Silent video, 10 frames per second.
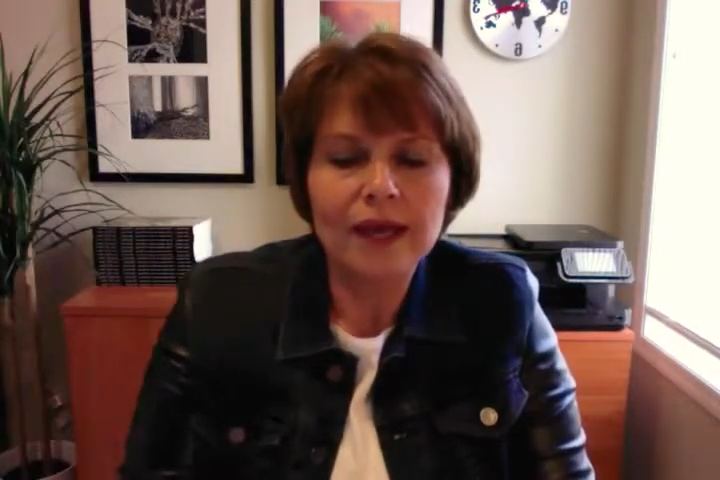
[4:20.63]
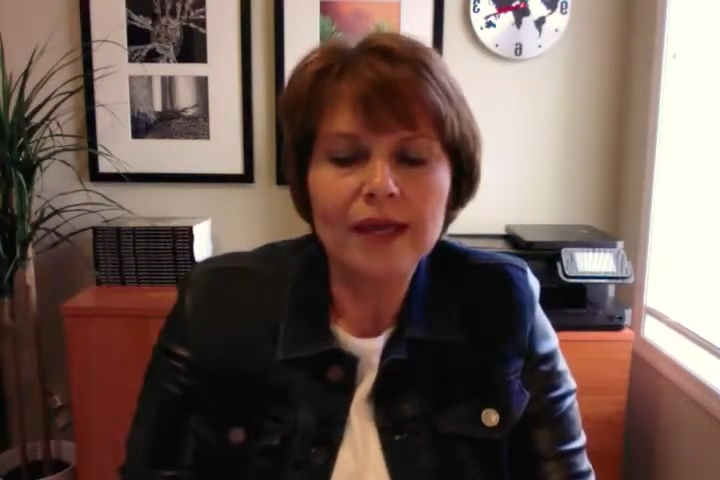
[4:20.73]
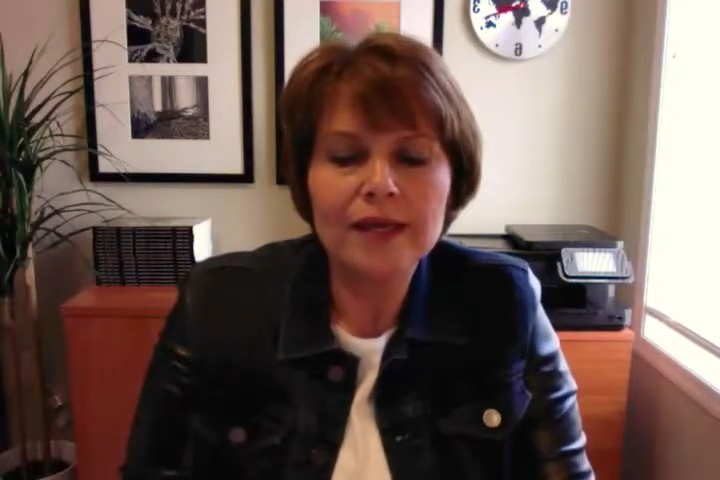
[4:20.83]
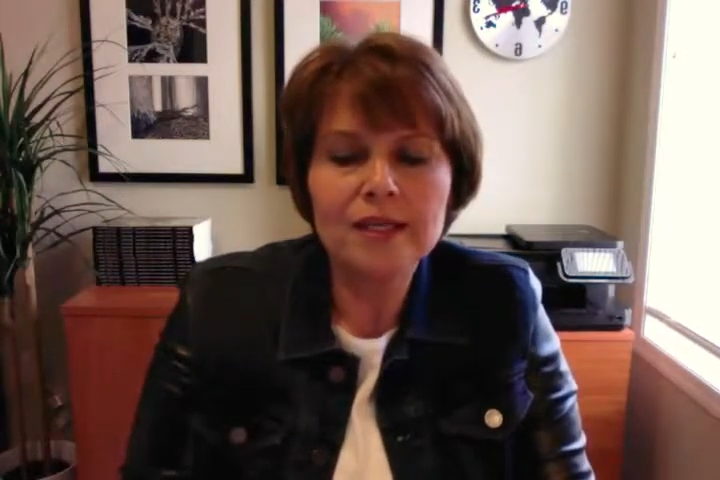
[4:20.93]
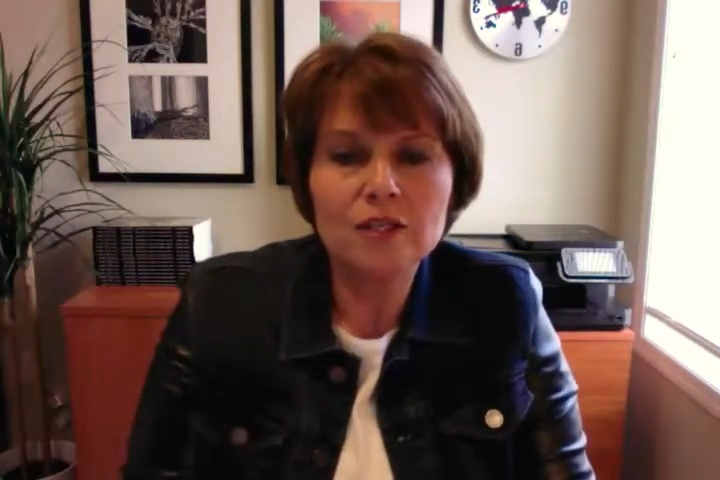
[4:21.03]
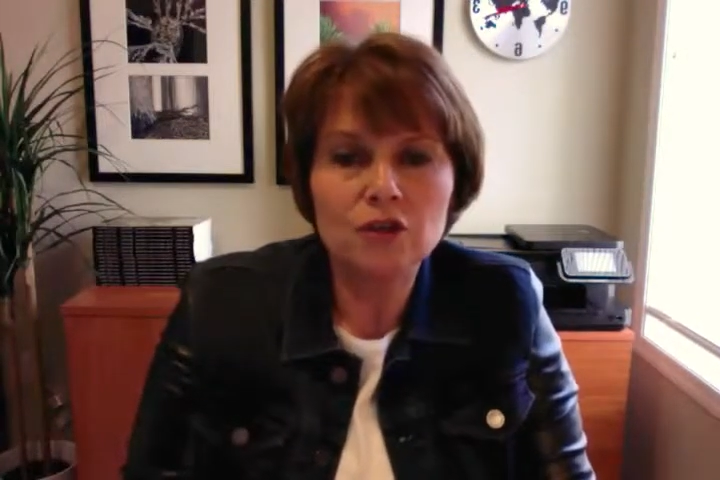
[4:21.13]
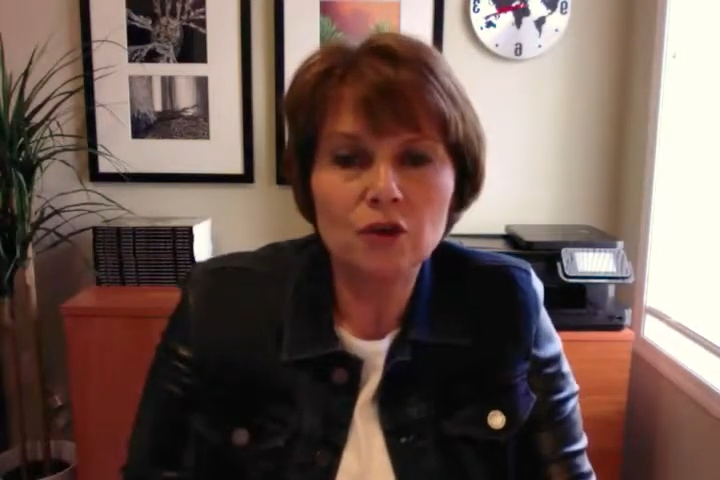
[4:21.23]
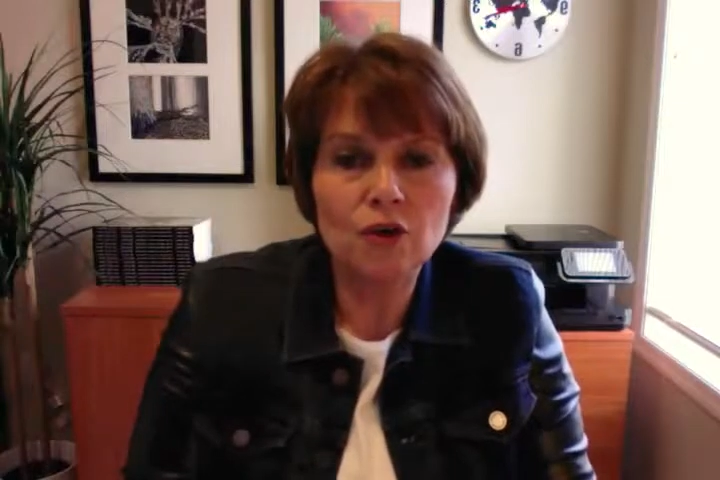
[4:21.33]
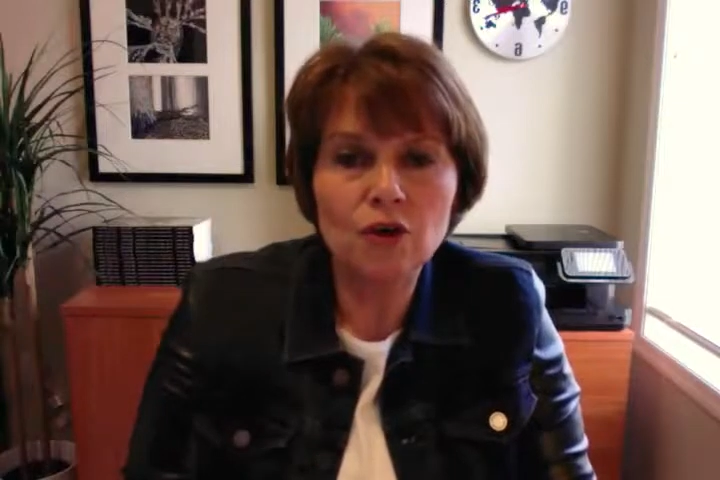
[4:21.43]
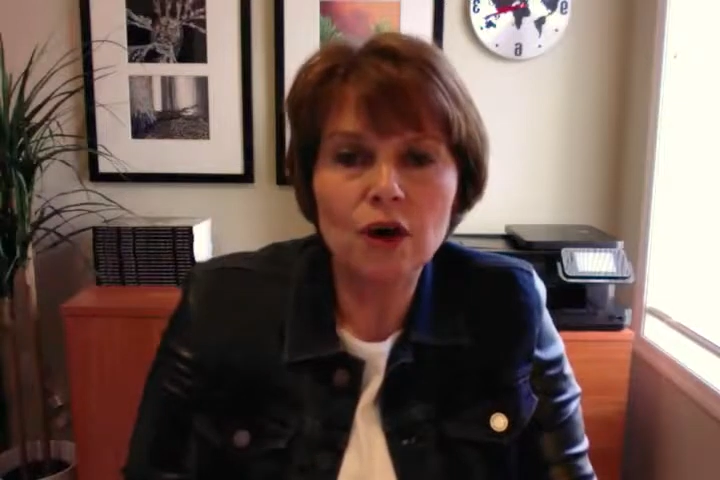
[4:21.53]
Is
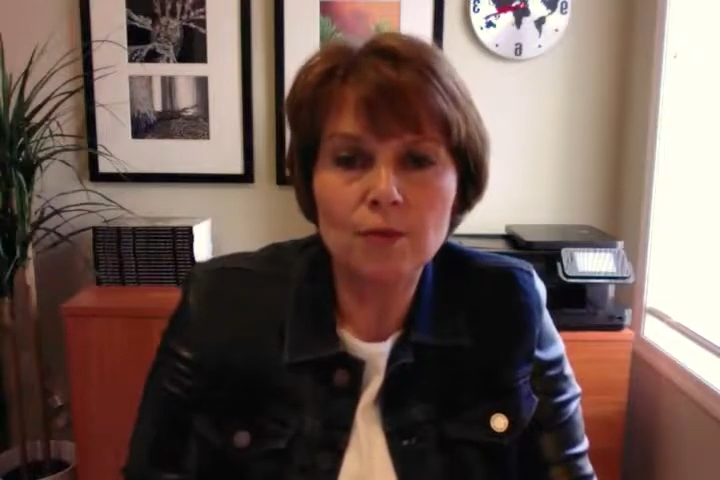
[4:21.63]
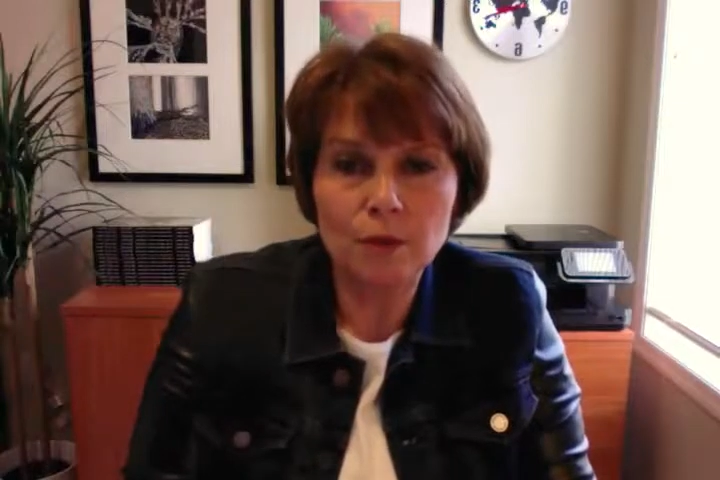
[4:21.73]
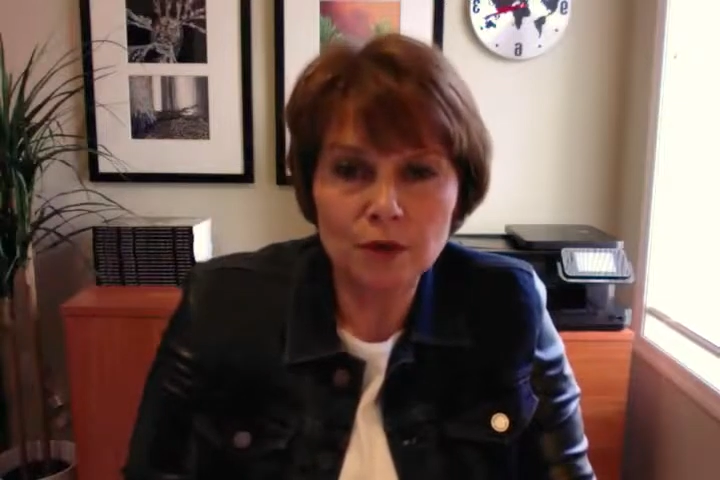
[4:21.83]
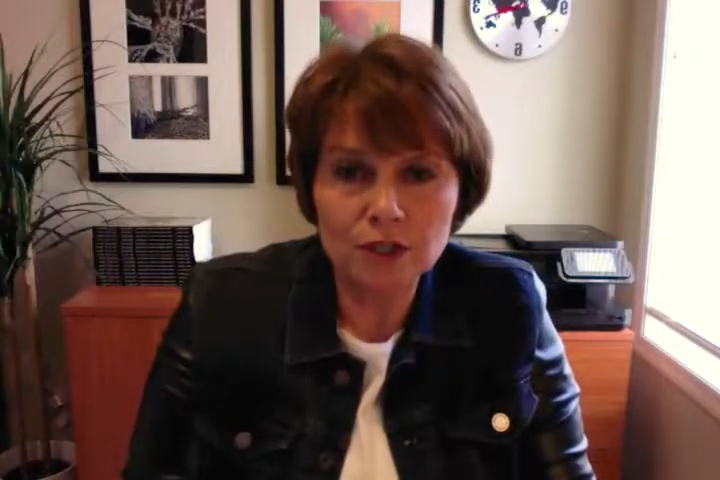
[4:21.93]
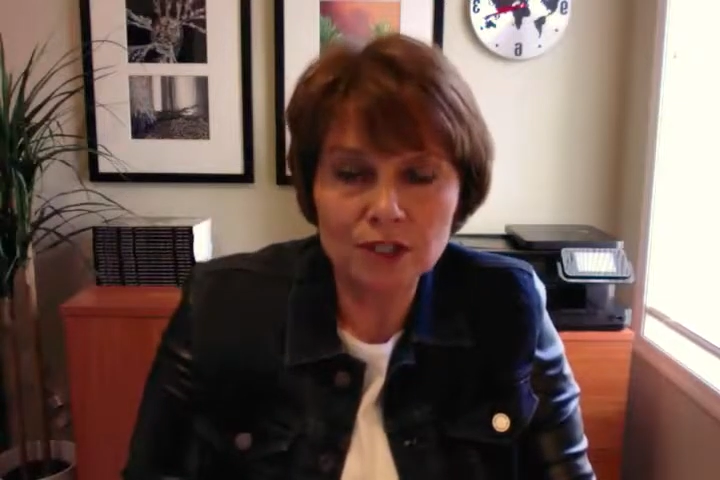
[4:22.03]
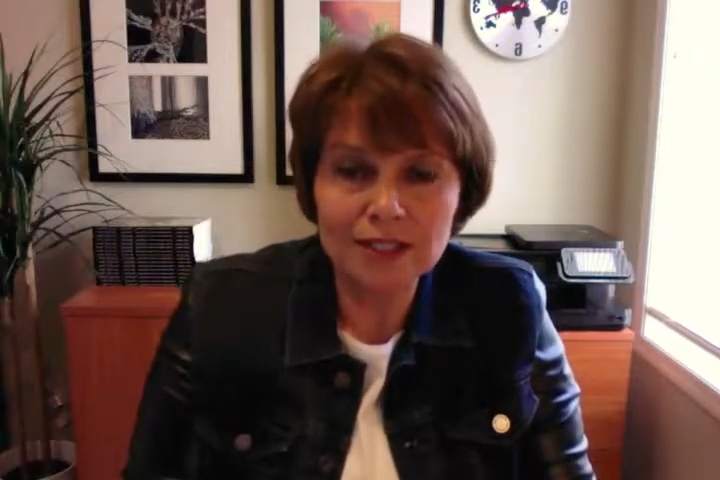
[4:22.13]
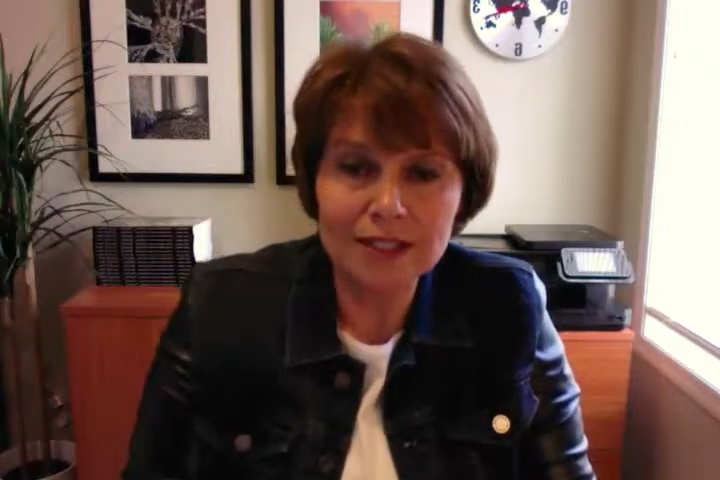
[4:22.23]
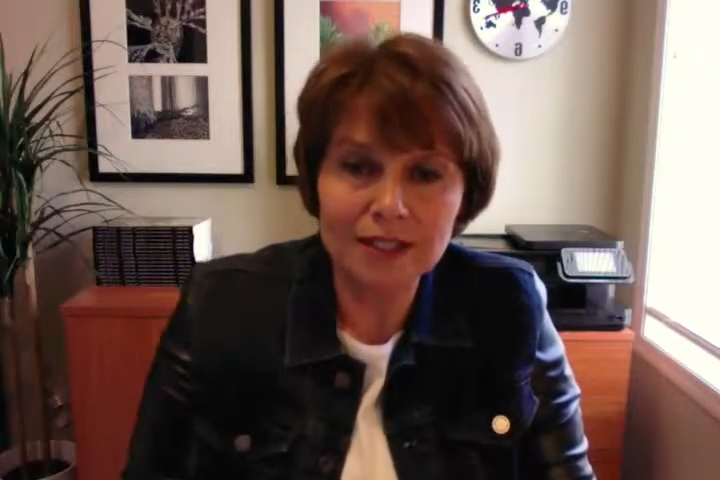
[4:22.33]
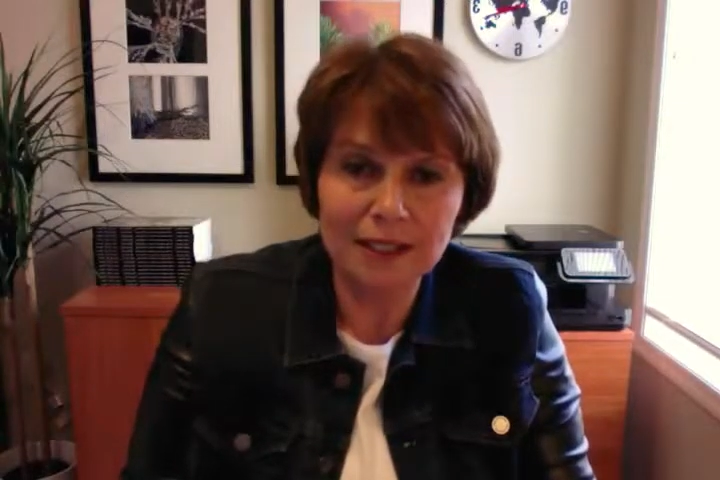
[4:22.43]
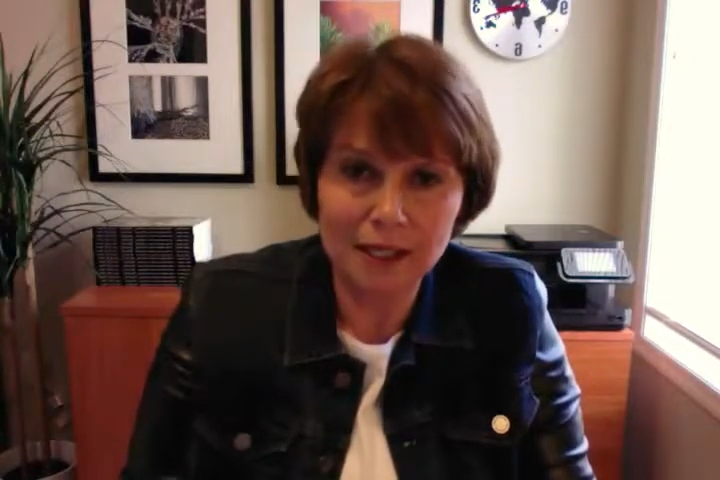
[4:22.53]
your abortion
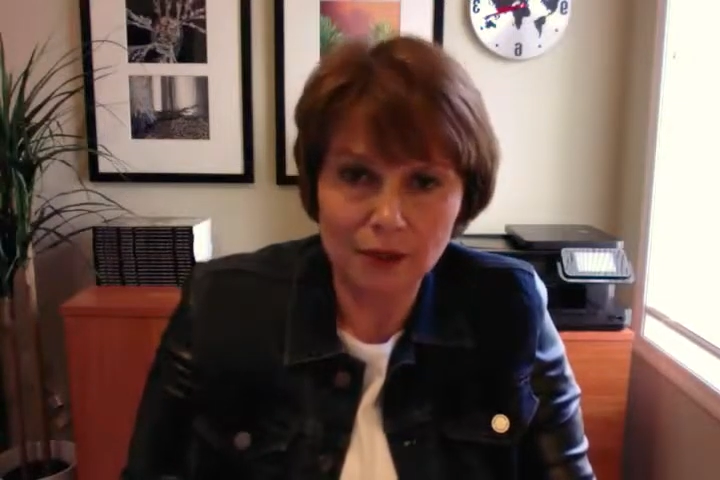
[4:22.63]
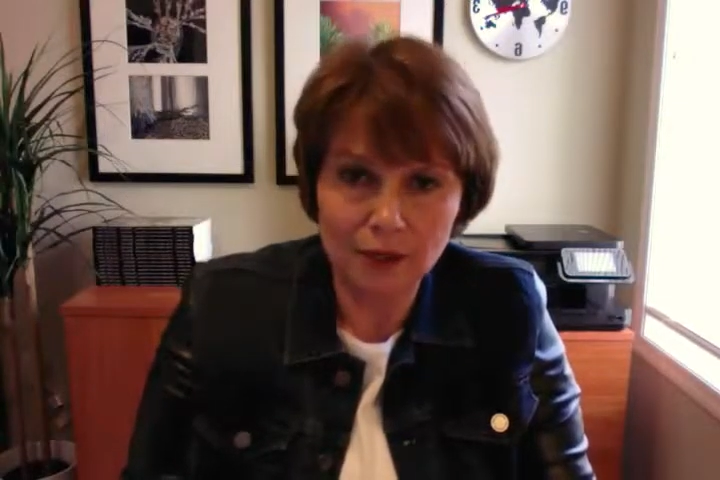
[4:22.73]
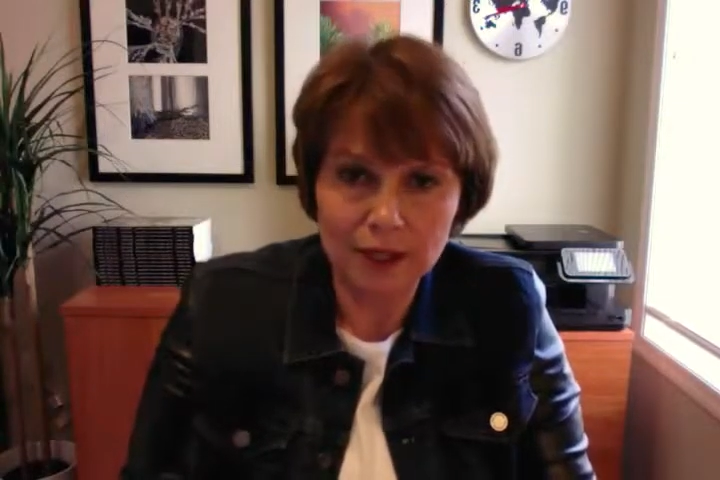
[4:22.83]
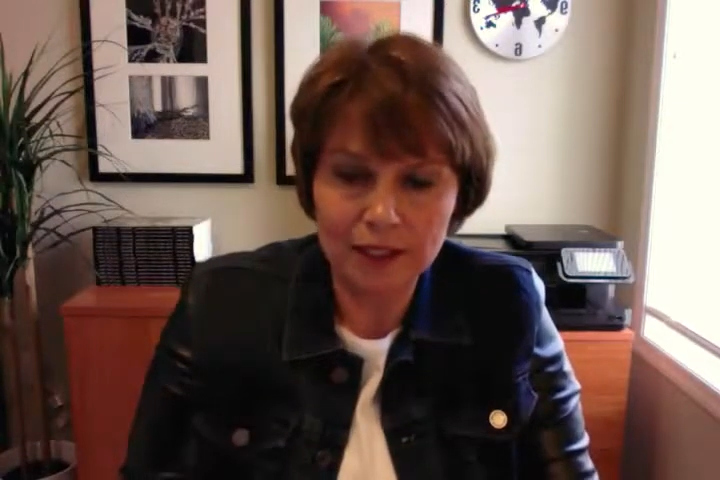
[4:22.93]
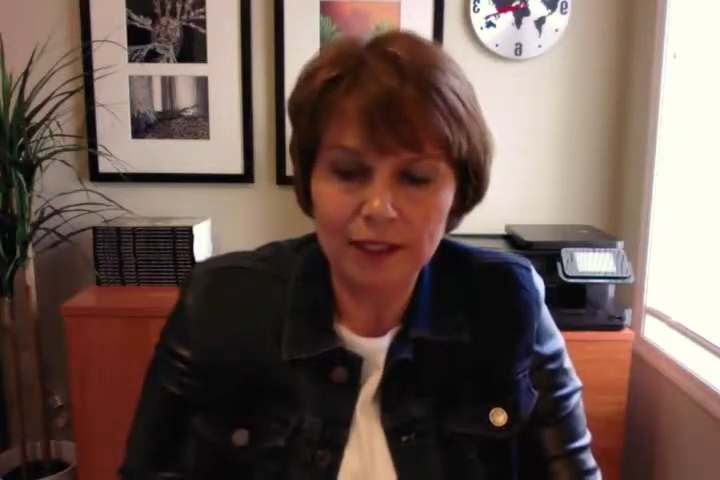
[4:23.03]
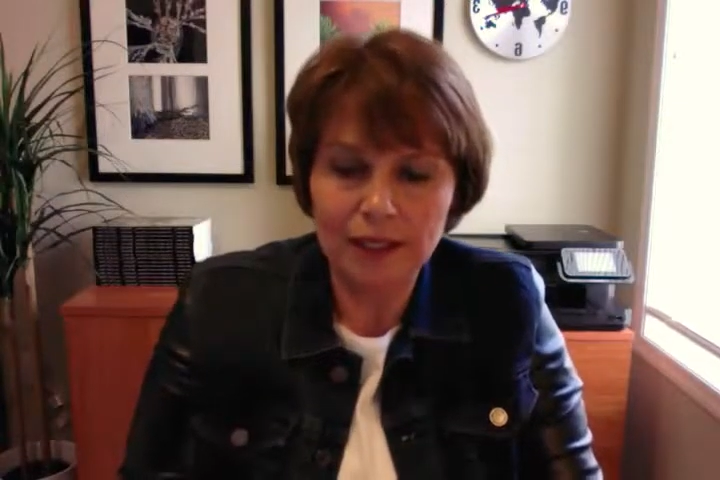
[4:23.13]
secret